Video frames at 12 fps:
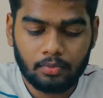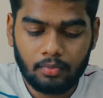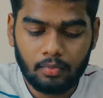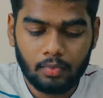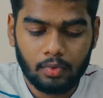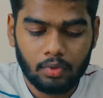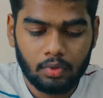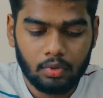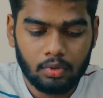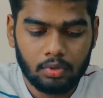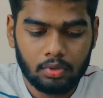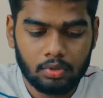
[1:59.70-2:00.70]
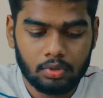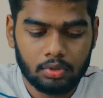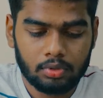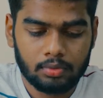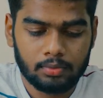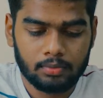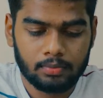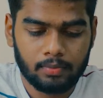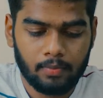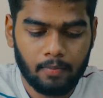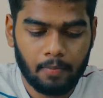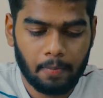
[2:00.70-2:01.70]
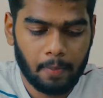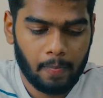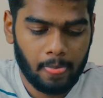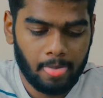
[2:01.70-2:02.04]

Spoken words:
Nobody speaks.